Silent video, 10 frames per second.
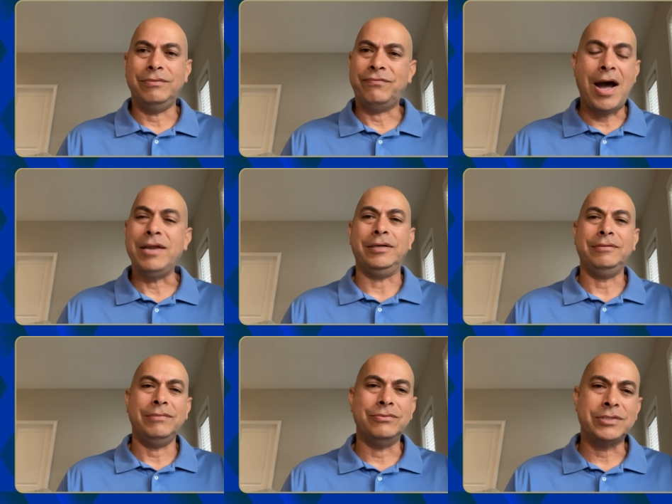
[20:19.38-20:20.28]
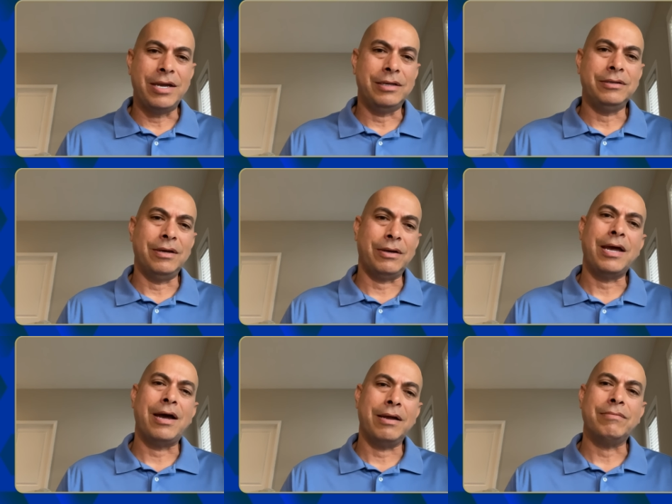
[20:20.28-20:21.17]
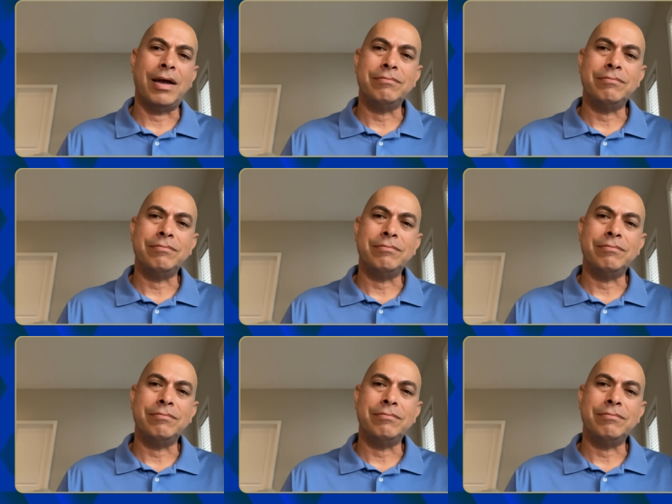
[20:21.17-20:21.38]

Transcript: finally, it was like, okay, I